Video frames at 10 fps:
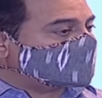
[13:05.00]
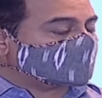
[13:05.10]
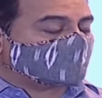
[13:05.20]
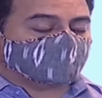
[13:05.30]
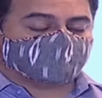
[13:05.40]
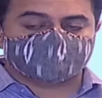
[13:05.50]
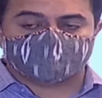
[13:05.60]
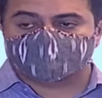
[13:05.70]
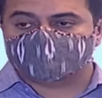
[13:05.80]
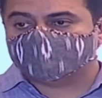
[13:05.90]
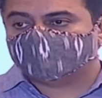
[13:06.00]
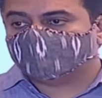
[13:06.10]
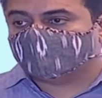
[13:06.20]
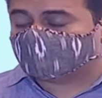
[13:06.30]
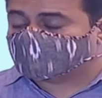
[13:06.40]
and the consul general,
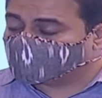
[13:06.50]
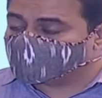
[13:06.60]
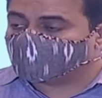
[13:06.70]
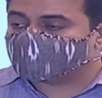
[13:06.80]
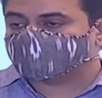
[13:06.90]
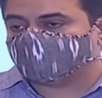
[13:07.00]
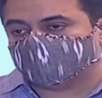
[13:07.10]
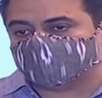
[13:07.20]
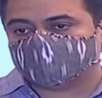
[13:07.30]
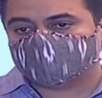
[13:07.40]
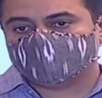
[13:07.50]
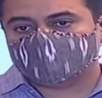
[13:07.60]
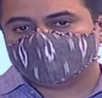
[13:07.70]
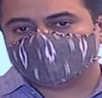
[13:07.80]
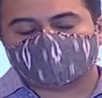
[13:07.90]
I told both of them
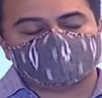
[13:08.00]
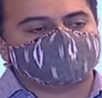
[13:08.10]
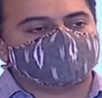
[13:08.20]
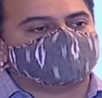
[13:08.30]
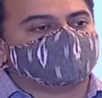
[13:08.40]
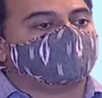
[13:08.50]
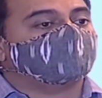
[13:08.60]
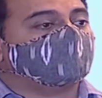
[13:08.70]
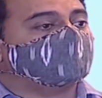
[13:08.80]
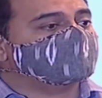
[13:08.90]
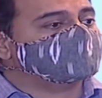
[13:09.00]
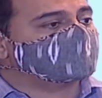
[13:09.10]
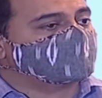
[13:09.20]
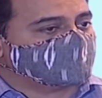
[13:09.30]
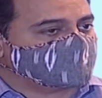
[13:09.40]
a couple of things I admire in
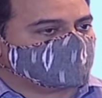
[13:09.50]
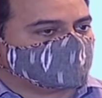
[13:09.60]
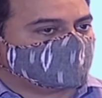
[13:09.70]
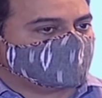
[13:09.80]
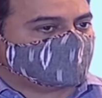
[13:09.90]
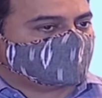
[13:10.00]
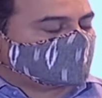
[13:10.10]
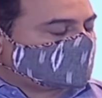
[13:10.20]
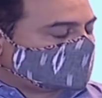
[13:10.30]
Germany. And